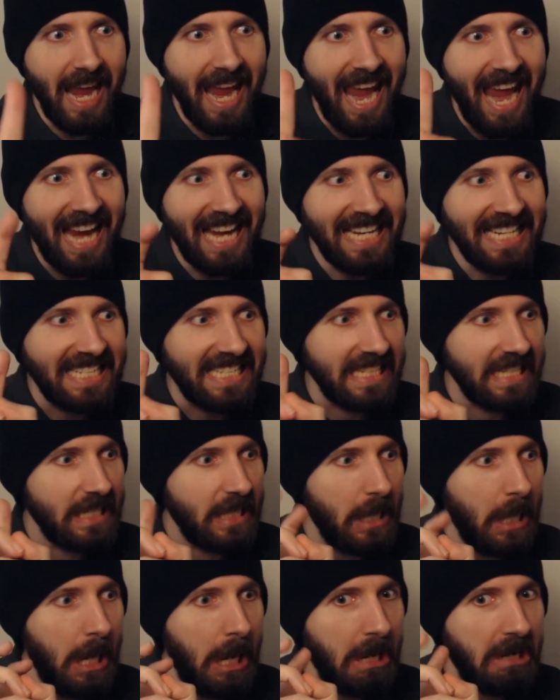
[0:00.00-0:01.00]

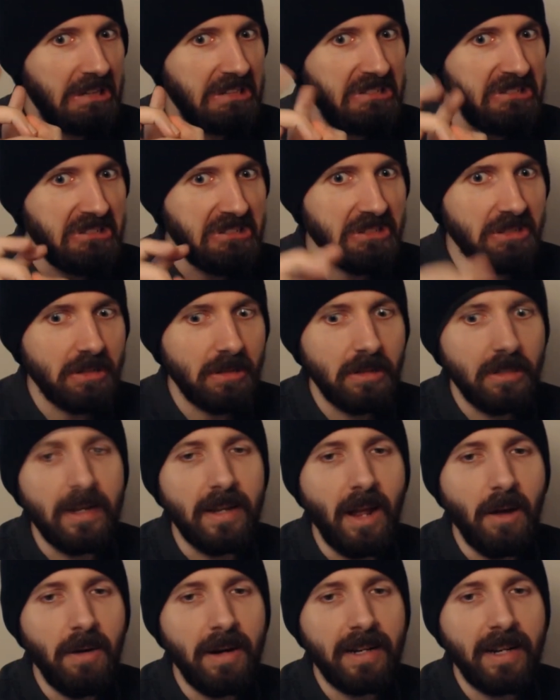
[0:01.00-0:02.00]
Right
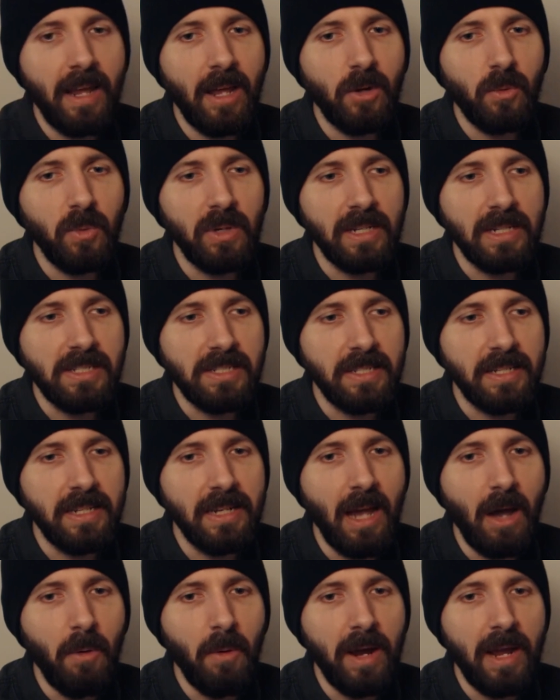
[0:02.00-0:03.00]
now I can't really
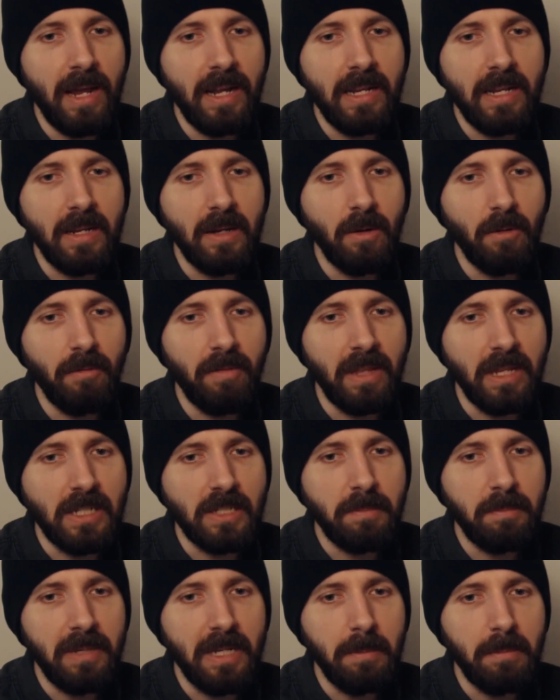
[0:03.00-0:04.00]
see how any of
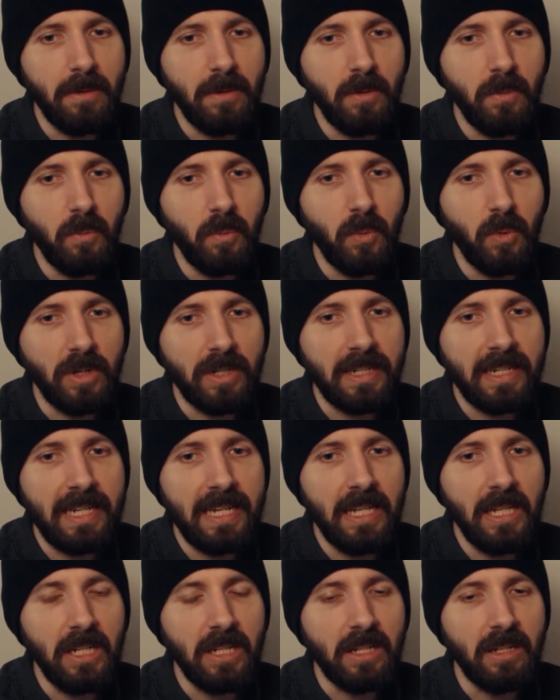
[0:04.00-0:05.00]
these people would
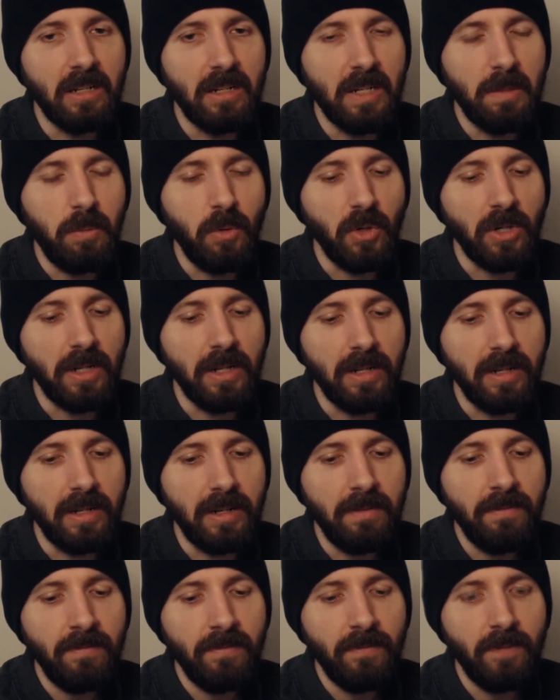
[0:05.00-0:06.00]
kill
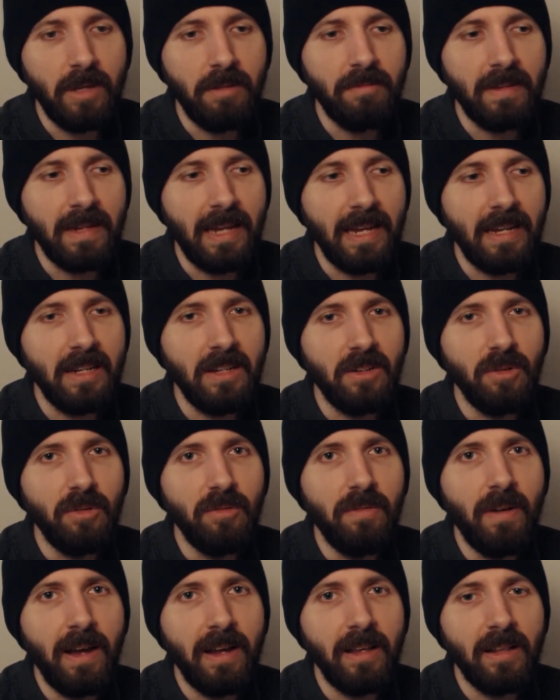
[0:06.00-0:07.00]
deliberately or even get into a
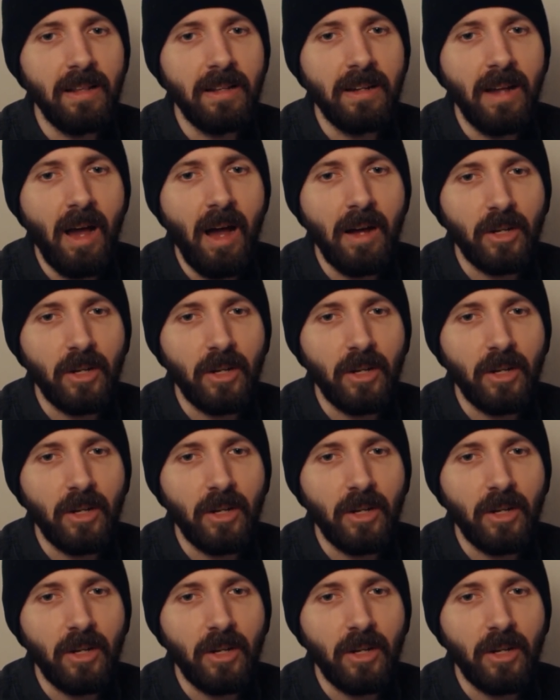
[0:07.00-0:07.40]
violent